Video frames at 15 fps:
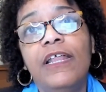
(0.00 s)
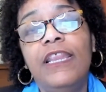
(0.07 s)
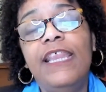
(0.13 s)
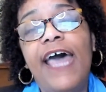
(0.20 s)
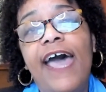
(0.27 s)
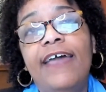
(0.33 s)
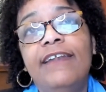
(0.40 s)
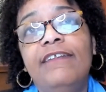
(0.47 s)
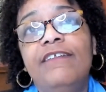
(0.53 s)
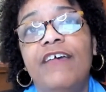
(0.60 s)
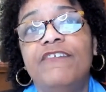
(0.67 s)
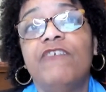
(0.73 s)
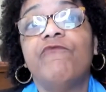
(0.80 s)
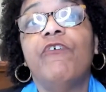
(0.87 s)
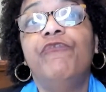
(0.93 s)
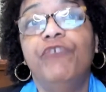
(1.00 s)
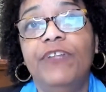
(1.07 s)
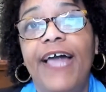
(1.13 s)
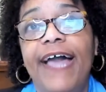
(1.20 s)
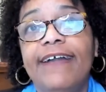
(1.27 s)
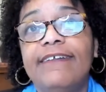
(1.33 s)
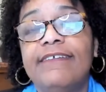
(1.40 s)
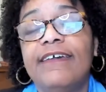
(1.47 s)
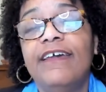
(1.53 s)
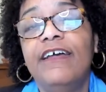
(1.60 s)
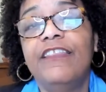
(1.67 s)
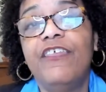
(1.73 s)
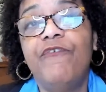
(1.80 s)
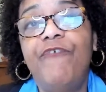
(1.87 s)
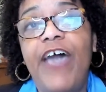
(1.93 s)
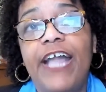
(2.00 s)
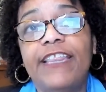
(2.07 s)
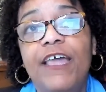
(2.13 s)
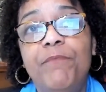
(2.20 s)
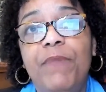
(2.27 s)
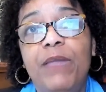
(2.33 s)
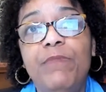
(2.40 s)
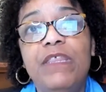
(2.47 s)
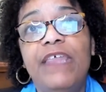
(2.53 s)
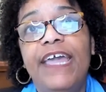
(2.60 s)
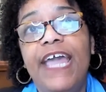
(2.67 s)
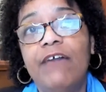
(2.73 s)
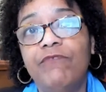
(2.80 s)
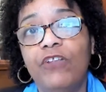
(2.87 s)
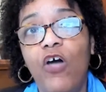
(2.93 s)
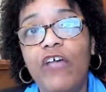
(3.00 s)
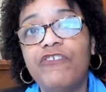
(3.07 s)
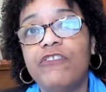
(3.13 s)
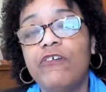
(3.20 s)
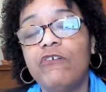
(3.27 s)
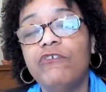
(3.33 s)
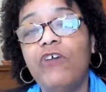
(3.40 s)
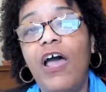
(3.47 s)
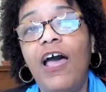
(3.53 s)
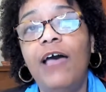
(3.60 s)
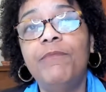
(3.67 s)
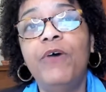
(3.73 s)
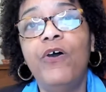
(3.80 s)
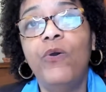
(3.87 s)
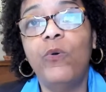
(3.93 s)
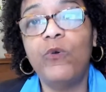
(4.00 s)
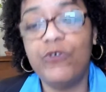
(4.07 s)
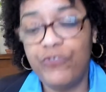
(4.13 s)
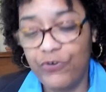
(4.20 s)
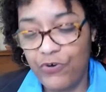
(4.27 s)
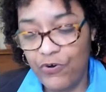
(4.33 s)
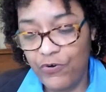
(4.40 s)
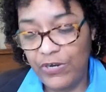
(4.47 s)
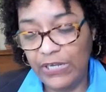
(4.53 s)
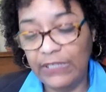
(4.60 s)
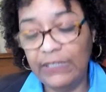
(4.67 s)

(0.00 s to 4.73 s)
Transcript: that doesn't reflect the fact that maybe they have lost their job or they're earning